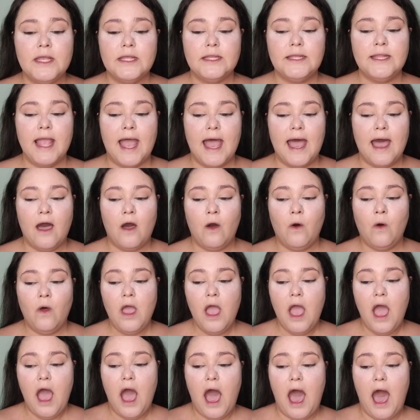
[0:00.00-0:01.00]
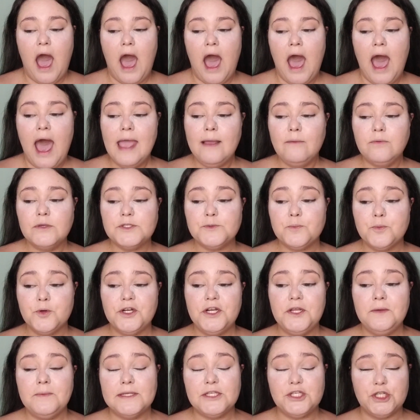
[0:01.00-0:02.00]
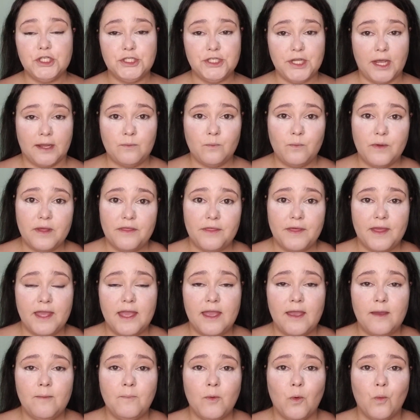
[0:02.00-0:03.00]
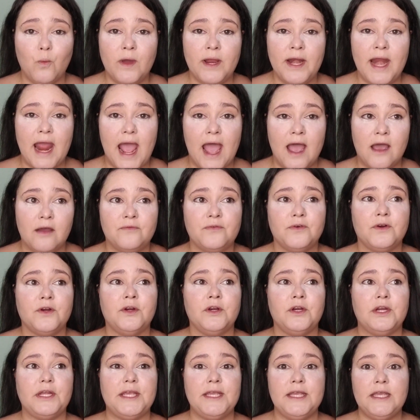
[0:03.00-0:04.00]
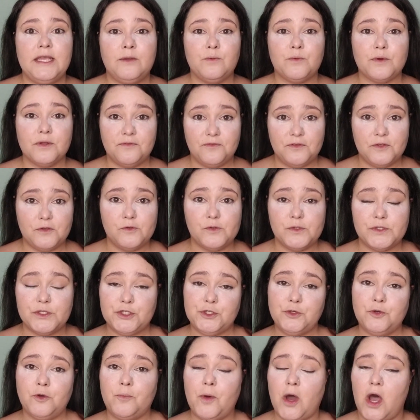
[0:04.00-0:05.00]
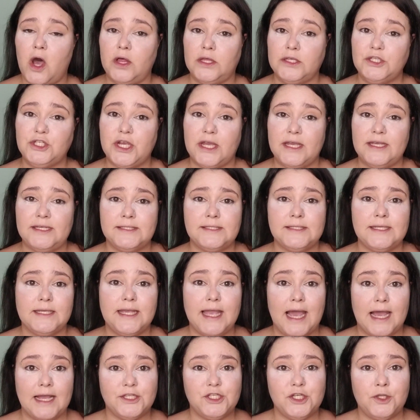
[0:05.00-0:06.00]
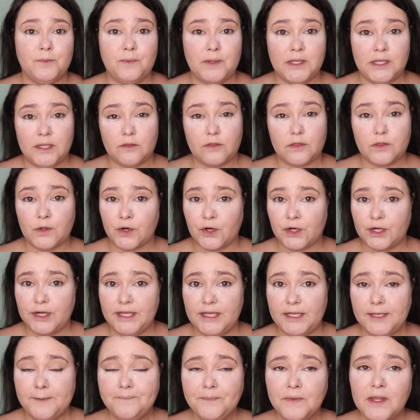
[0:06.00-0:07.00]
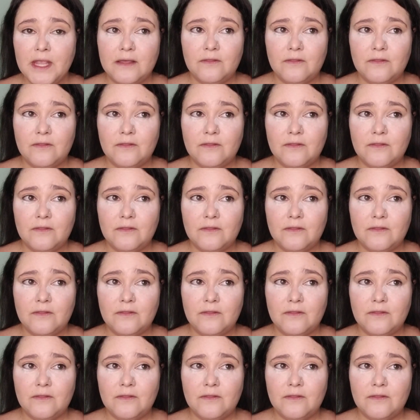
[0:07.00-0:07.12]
Now, I was pretty much done with him whenever he refused to apologize to Gadget Beat 30.